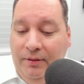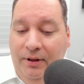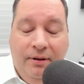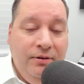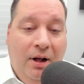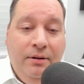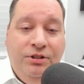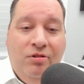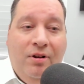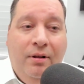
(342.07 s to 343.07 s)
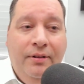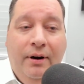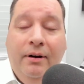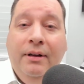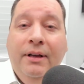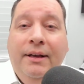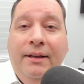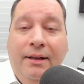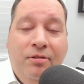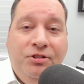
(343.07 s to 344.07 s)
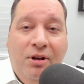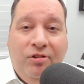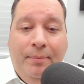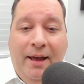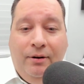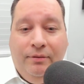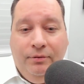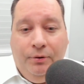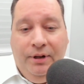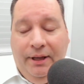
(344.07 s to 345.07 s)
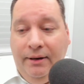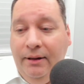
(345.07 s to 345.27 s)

The knowledge is all there. It's just a matter of learning it.